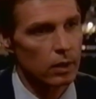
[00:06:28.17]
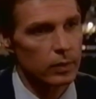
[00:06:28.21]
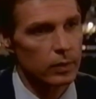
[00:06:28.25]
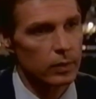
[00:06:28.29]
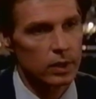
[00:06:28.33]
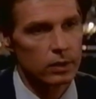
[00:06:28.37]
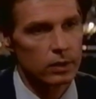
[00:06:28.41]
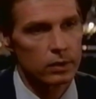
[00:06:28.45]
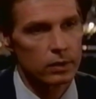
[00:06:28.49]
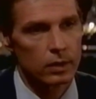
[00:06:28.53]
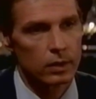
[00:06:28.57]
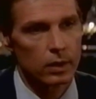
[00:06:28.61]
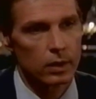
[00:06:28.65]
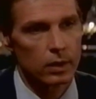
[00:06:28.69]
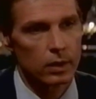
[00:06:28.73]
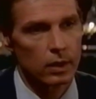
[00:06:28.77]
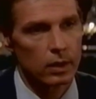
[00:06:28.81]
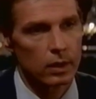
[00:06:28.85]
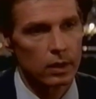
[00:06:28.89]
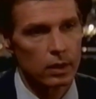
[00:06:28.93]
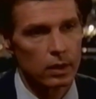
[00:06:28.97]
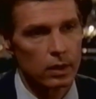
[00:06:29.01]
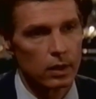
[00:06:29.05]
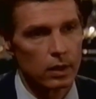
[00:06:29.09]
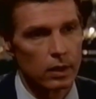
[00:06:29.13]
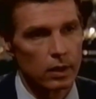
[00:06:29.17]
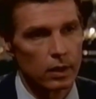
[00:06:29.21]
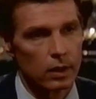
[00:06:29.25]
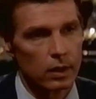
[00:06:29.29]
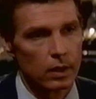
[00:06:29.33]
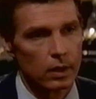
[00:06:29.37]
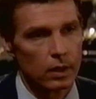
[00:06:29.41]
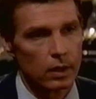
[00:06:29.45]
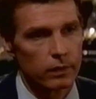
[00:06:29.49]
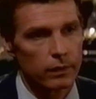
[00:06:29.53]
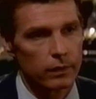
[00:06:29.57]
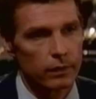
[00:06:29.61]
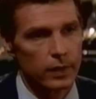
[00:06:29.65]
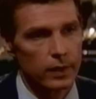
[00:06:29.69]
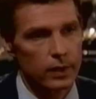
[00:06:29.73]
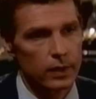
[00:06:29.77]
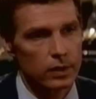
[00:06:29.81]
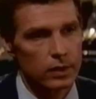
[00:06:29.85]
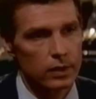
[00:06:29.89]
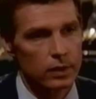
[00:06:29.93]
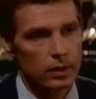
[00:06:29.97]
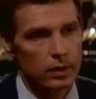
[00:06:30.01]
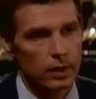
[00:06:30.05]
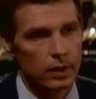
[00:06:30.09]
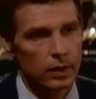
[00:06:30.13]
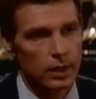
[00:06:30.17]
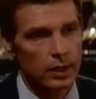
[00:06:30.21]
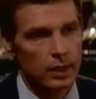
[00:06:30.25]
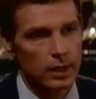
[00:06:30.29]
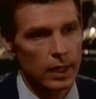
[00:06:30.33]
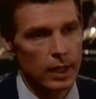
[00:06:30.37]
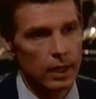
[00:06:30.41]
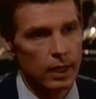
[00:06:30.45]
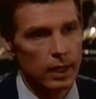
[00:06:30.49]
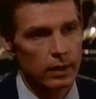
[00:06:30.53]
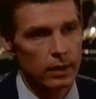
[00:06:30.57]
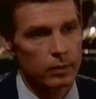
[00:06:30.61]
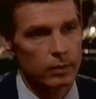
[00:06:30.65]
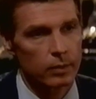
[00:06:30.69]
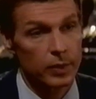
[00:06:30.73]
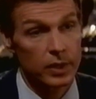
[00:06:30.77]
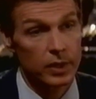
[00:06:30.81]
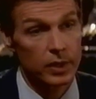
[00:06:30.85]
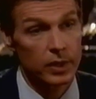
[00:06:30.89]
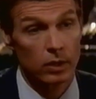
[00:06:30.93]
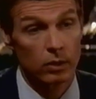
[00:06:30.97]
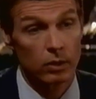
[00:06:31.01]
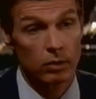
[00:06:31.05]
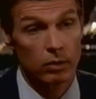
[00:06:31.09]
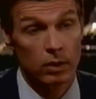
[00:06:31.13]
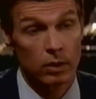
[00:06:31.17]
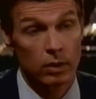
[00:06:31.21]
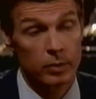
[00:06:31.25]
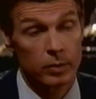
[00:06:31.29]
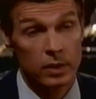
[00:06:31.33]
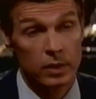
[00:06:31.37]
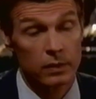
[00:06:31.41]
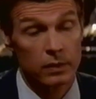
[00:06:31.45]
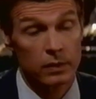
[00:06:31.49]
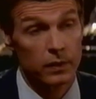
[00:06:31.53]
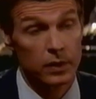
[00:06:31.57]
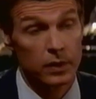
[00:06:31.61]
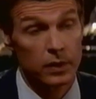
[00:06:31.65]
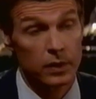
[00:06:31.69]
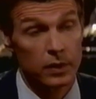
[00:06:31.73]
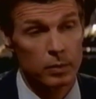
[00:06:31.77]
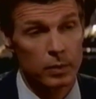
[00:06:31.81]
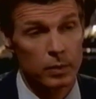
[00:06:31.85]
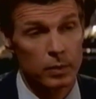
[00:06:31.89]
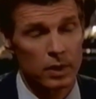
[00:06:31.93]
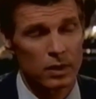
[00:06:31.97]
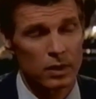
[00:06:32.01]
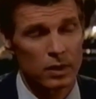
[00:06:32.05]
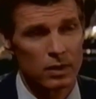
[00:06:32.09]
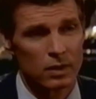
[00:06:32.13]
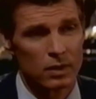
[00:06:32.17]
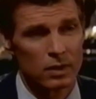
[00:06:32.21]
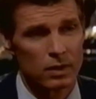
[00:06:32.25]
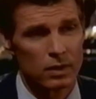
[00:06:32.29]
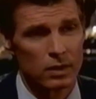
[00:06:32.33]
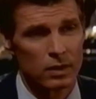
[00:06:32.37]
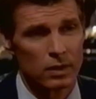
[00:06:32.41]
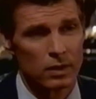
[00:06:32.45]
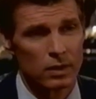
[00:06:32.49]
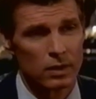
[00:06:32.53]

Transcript: means uh, fish. In Italian, pescatore means fisherman.